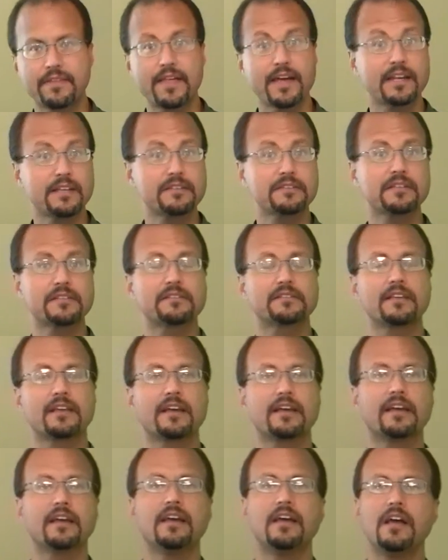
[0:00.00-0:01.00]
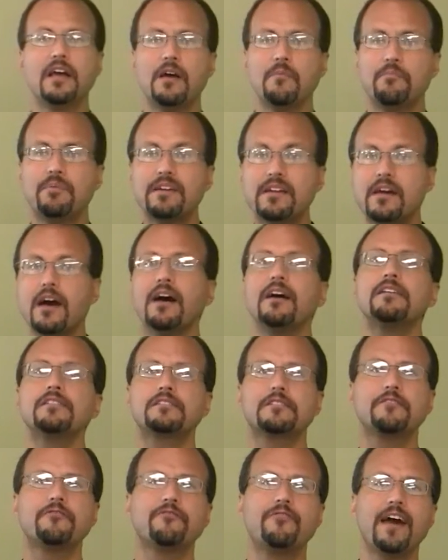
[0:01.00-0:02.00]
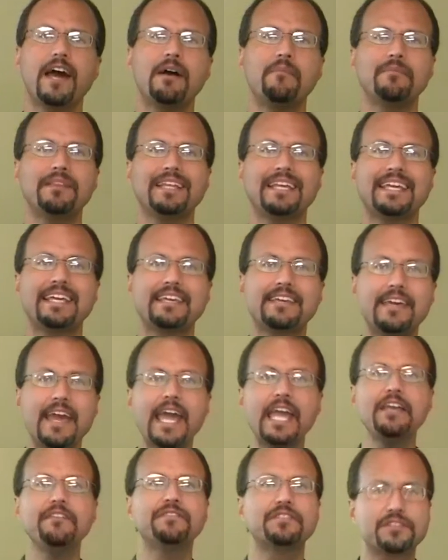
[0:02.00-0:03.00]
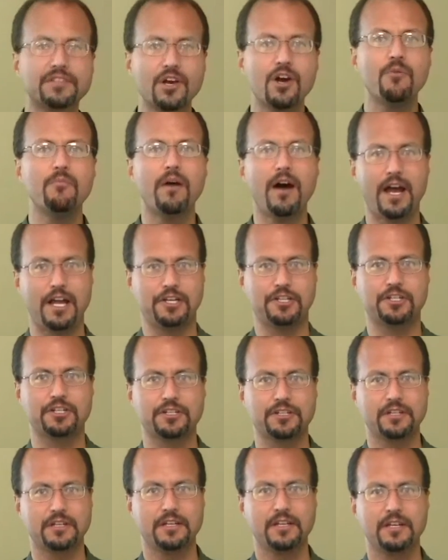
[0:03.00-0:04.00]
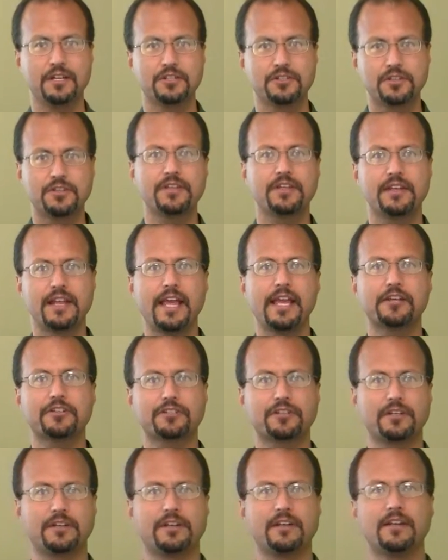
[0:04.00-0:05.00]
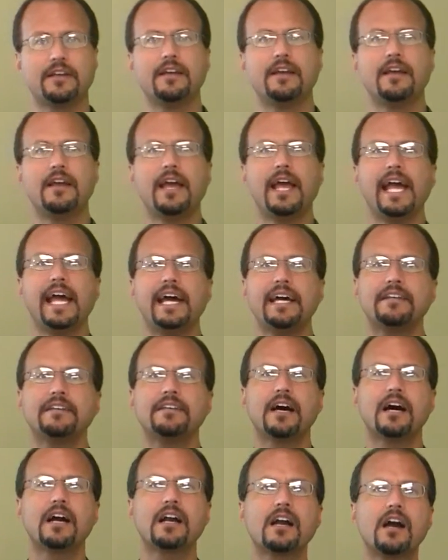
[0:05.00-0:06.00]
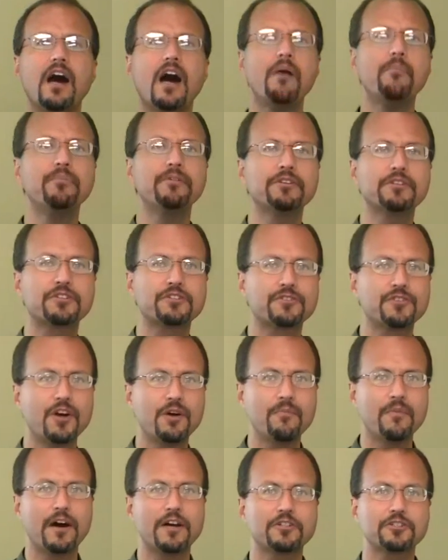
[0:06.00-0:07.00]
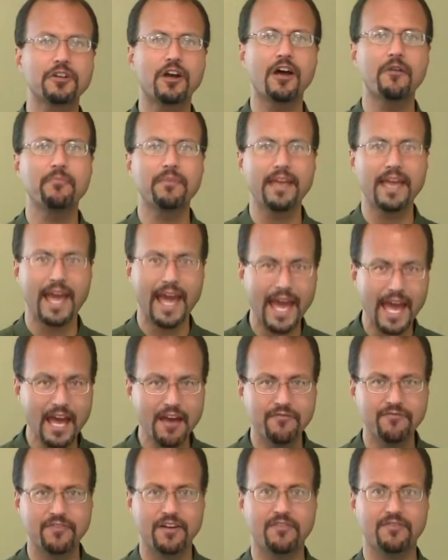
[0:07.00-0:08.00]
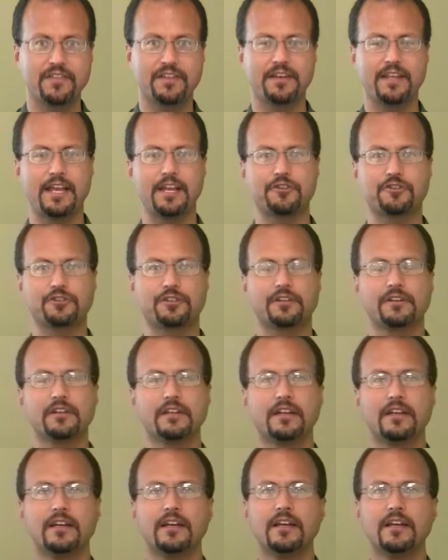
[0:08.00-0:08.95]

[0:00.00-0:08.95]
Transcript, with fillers: That is to say, because the family gave so much to the nation and accomplished so much on behalf of the nation,